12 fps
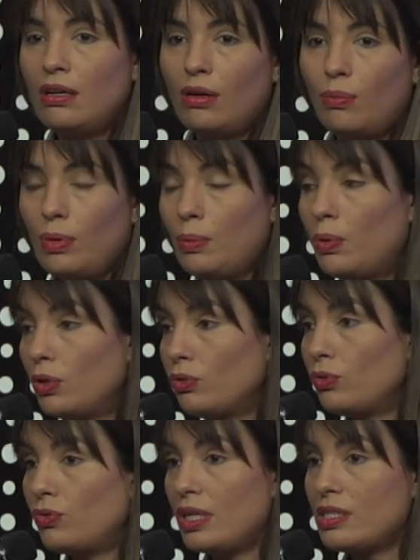We want
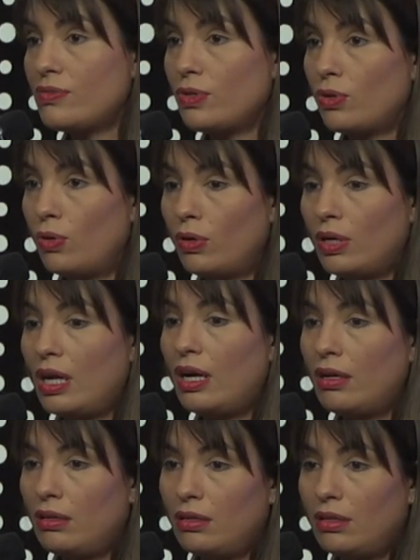to transfer all
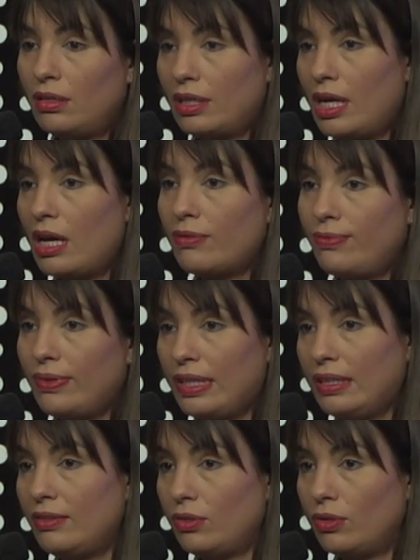our car
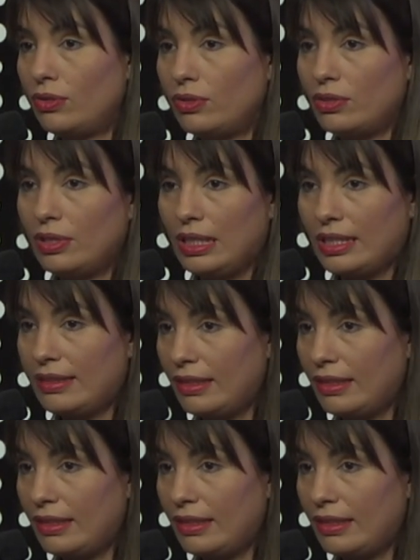fleet on the